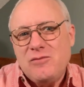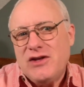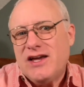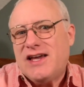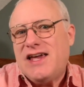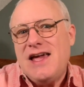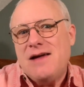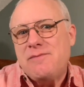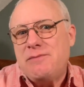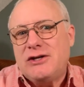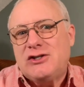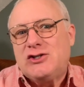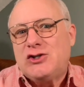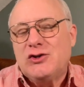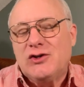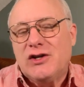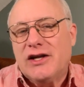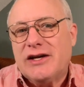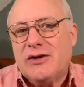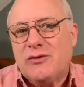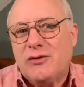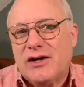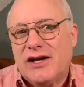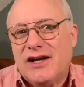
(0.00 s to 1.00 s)
it can't be too
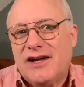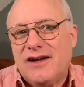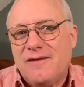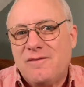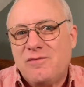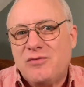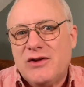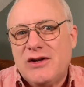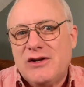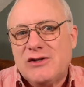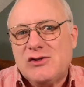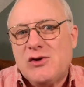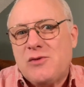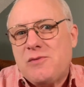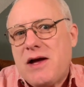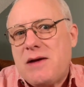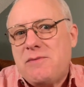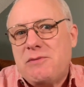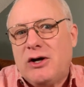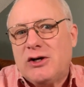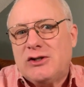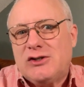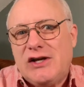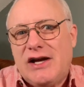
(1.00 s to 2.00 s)
liquidy. So my
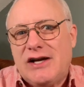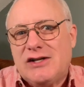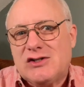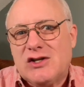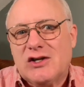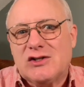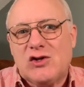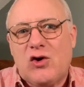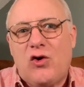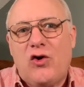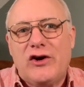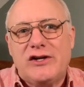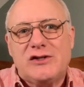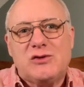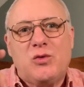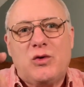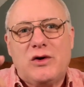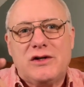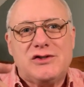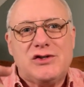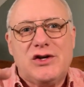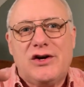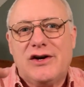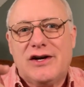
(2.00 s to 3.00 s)
milkshakes, there's always
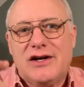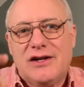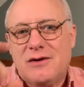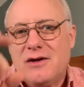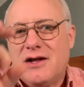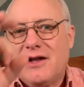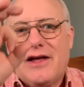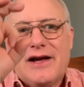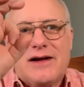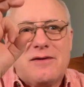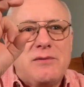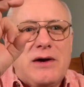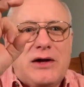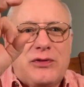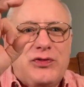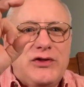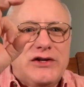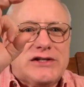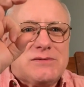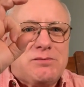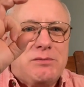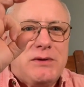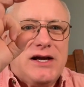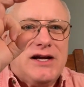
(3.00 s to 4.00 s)
one chunk like about
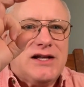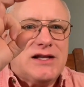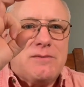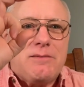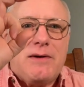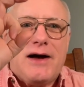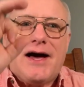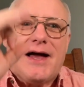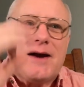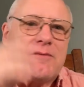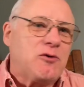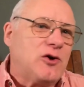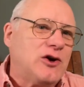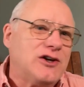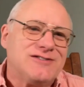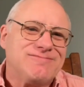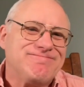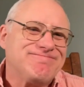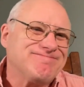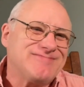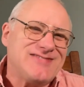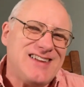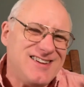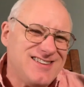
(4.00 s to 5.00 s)
this big in the bottom, or else
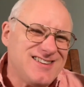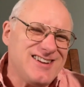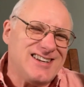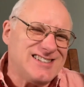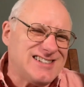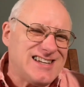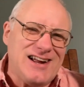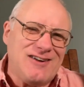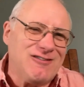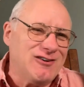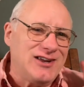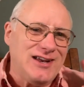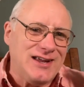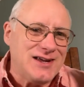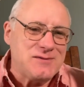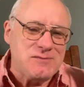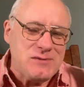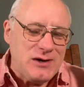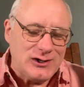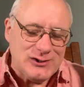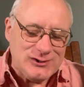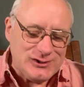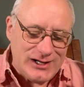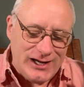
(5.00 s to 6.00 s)
that's not really a
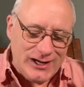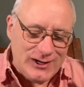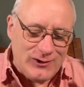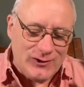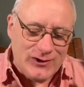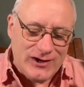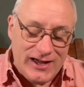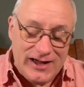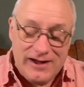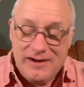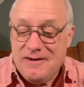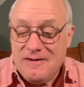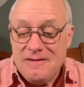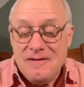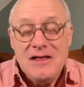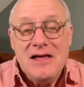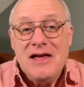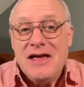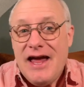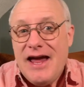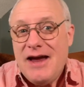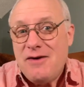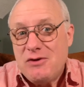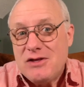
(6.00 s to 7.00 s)
milkshake, okay?
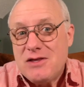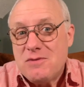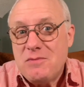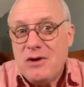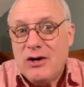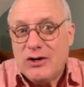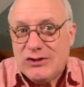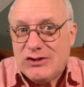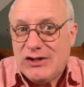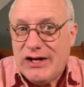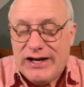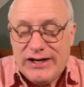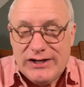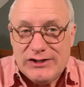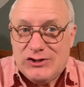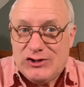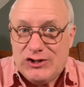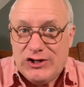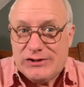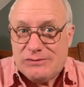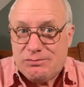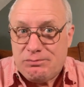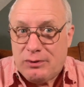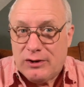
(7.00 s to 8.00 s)
Anyway, the milkshake is
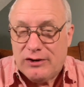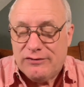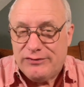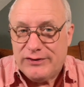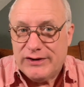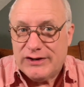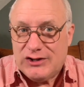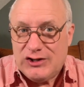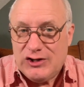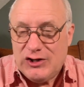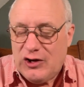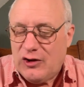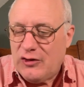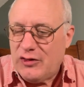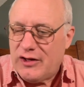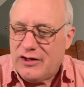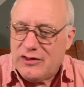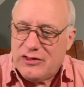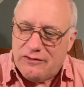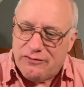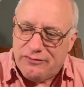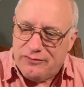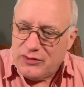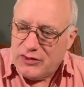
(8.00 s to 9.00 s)
just perfect. You know,
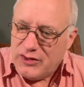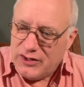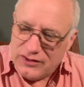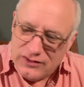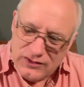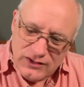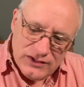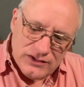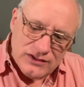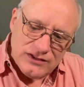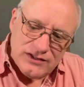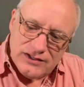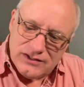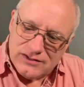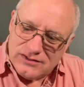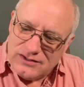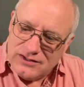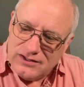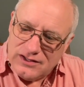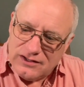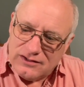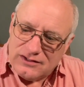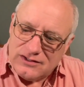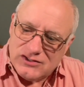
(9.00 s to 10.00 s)
the
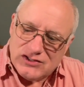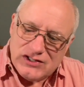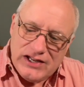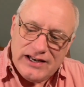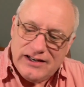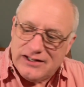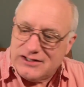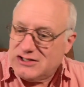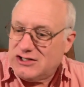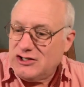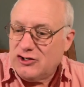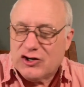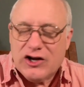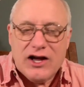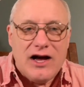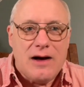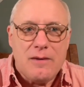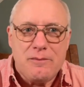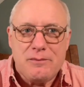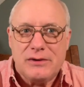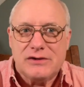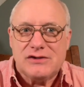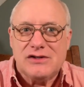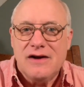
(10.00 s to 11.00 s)
stainless steel
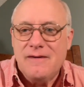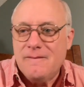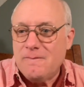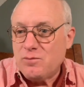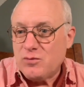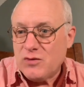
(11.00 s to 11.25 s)
cup is